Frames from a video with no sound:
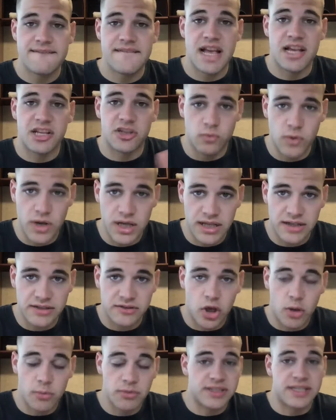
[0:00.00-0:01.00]
as well as
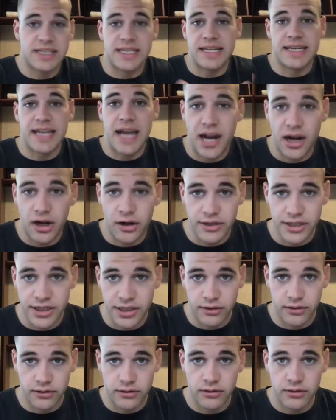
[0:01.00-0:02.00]
almost the entire
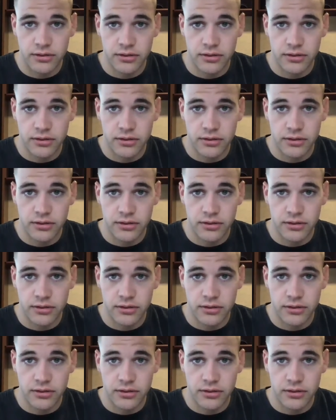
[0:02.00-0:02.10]
year.